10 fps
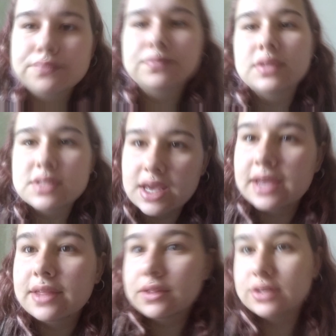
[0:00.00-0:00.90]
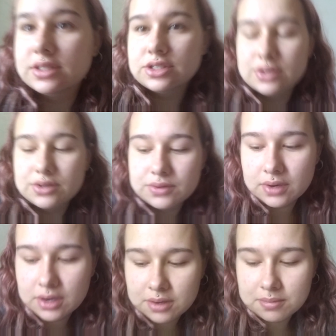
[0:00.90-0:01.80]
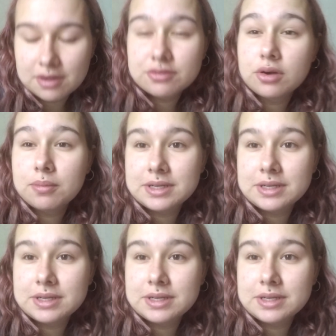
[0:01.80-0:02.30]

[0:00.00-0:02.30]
It's 8:32. I've got my